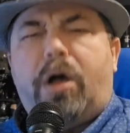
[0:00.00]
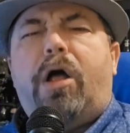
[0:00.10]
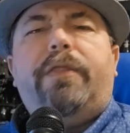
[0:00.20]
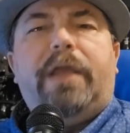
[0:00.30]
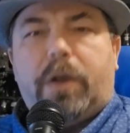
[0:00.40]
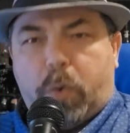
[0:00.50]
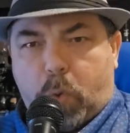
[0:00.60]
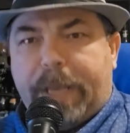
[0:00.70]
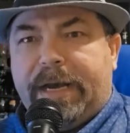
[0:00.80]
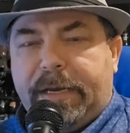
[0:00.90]
all the
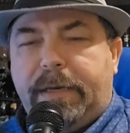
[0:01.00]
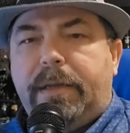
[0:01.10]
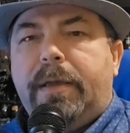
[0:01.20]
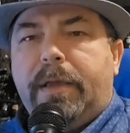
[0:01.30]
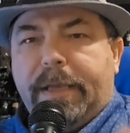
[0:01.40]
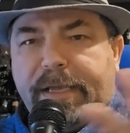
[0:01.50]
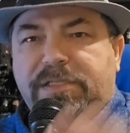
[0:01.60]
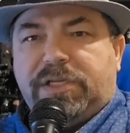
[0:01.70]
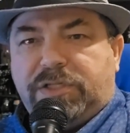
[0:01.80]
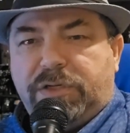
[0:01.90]
accredited
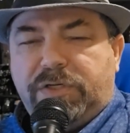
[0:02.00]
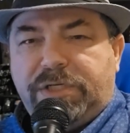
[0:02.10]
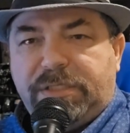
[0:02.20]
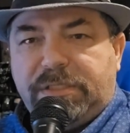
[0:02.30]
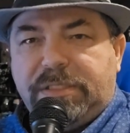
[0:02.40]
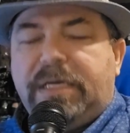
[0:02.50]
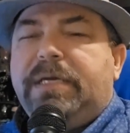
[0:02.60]
institutions.